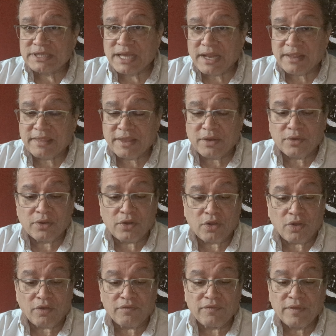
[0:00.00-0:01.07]
got a thinner
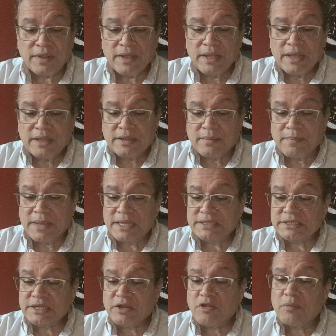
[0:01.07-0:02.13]
curve. The
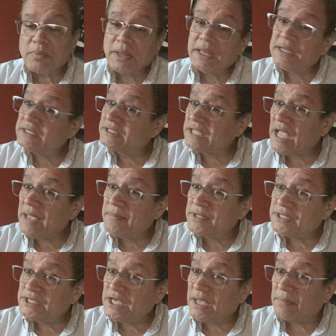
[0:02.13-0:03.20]
masonry blade is
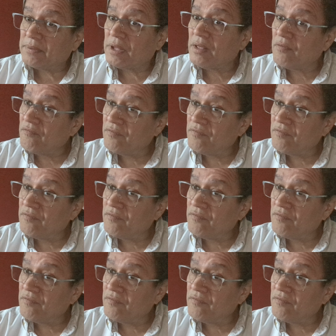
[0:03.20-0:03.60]
diamond tipped.